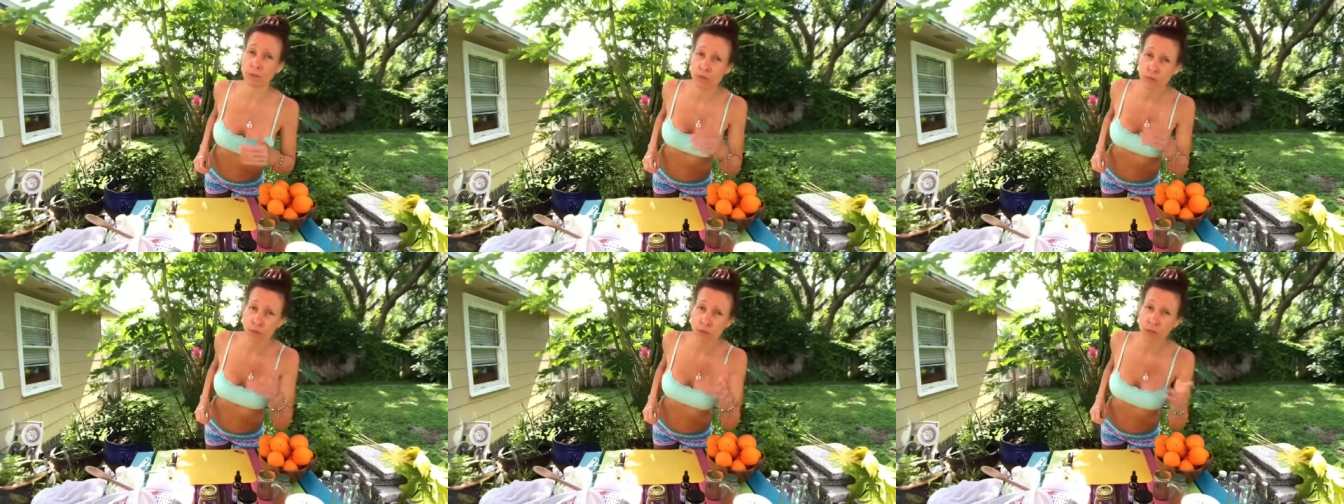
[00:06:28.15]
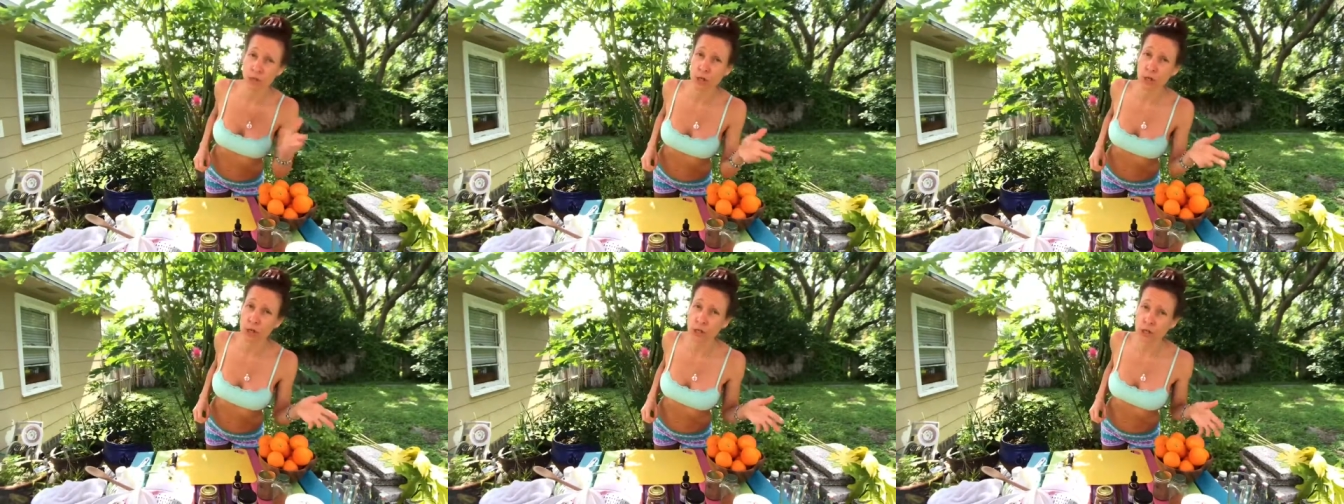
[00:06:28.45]
which
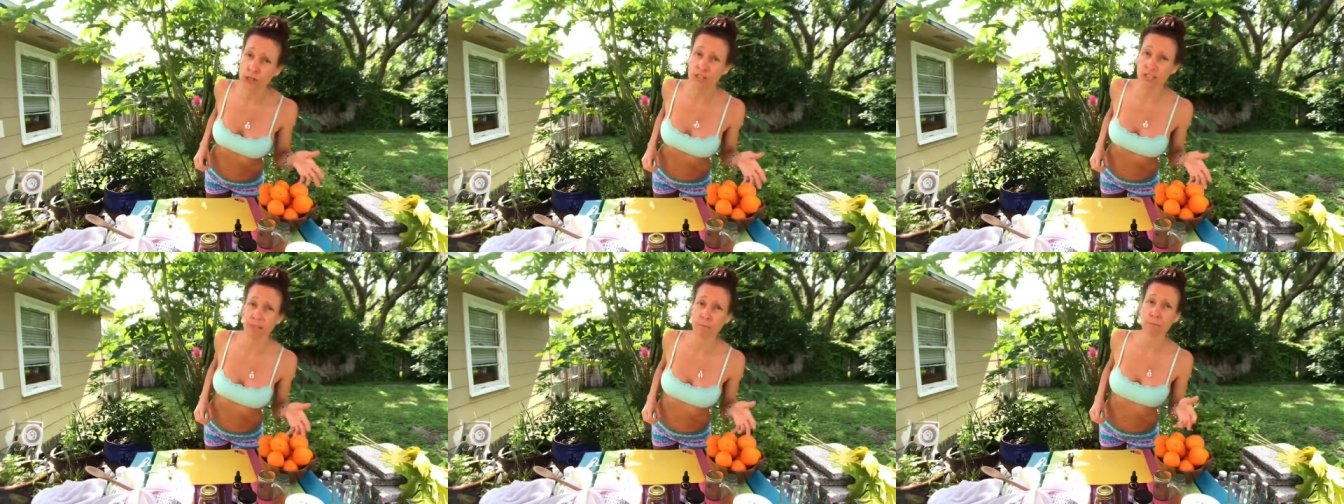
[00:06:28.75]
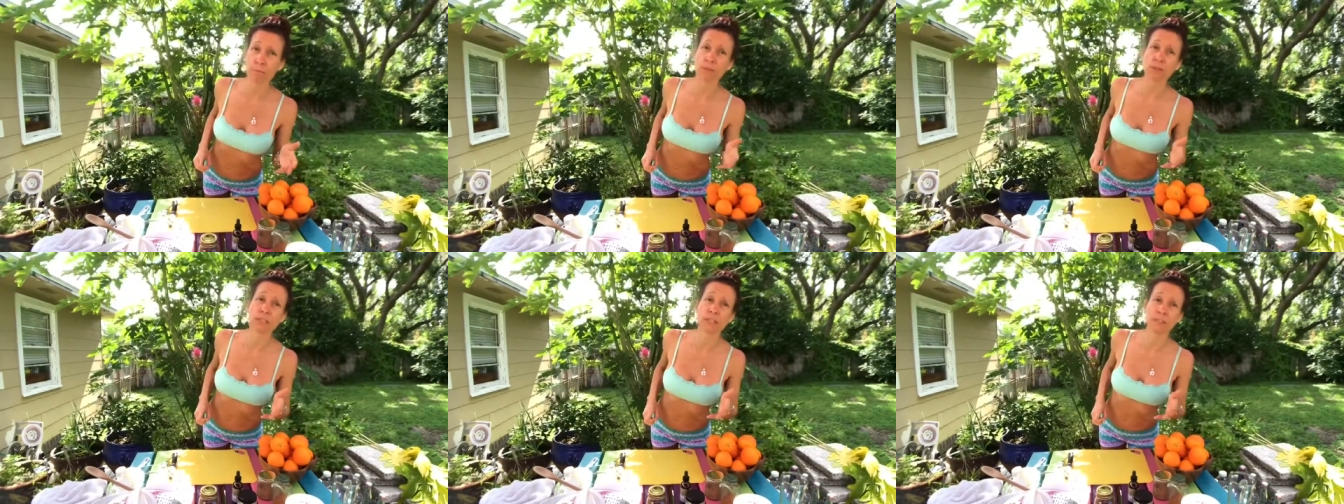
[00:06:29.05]
was her
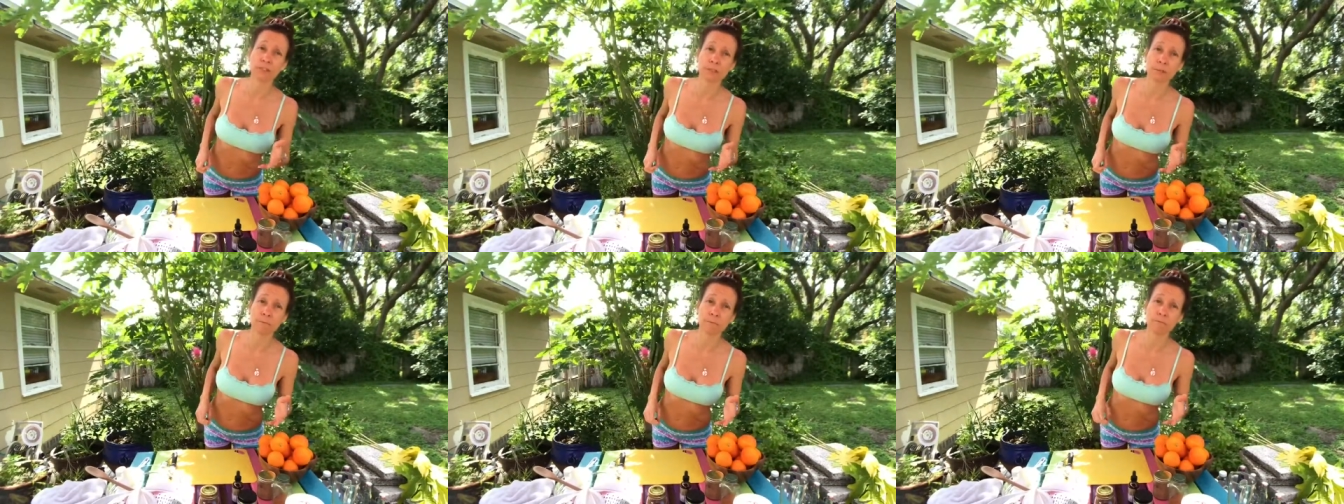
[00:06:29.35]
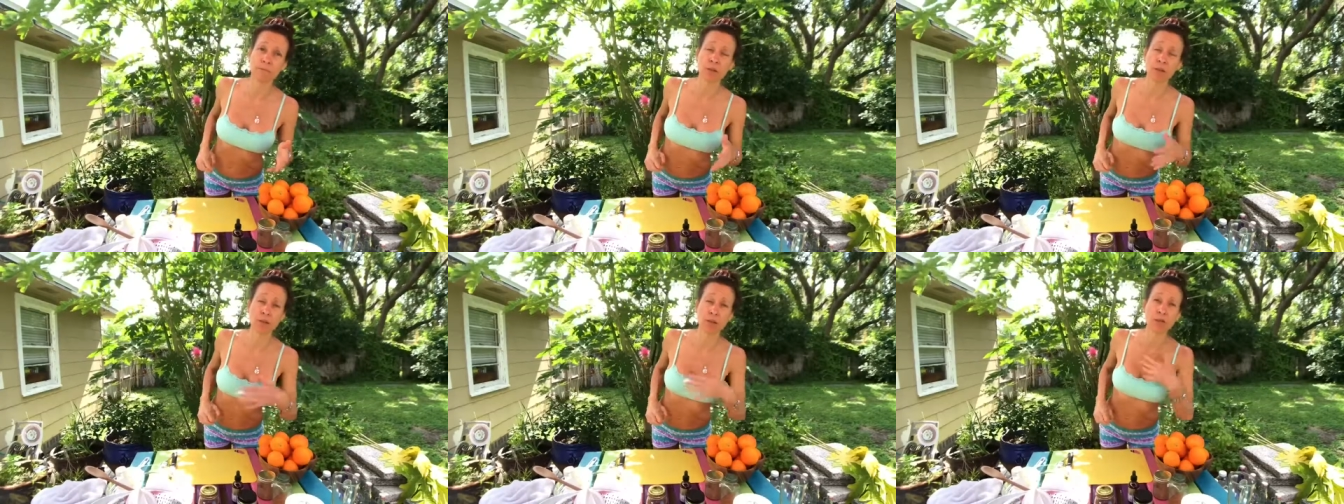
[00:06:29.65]

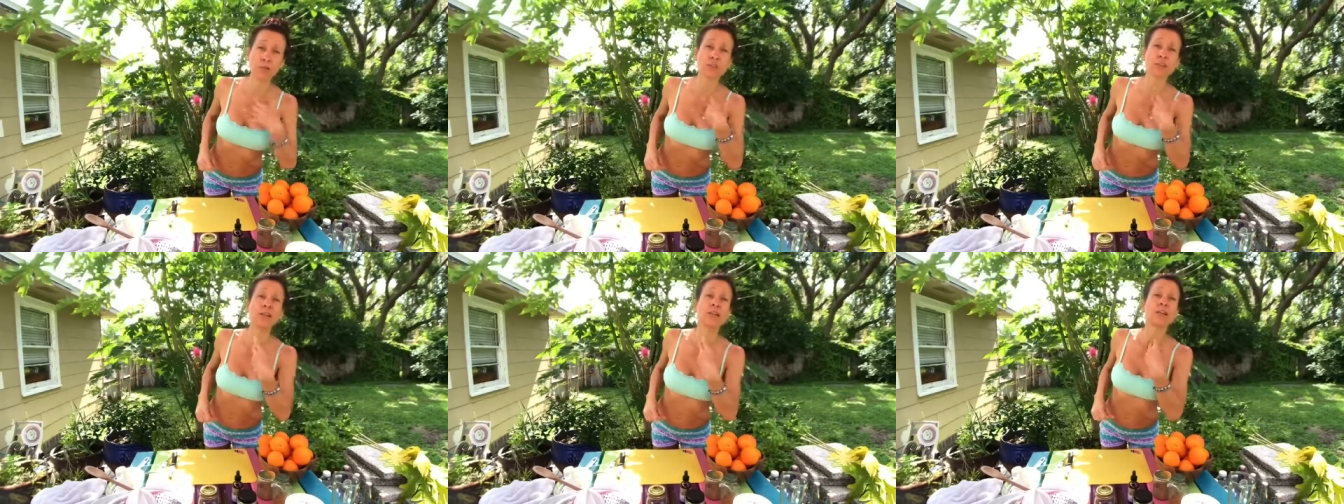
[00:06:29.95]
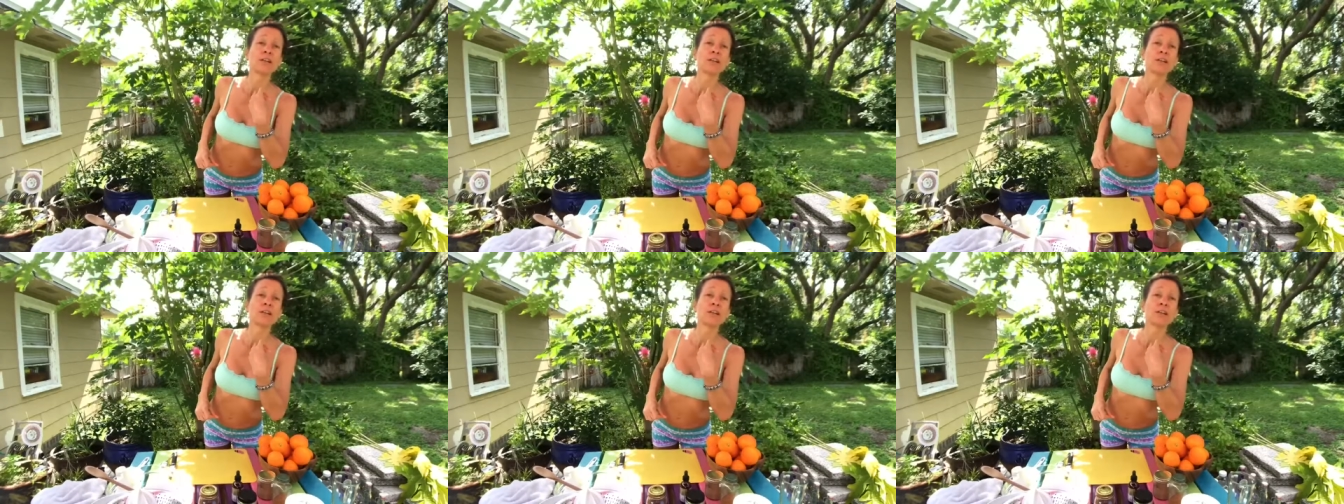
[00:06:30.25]
symbolism, her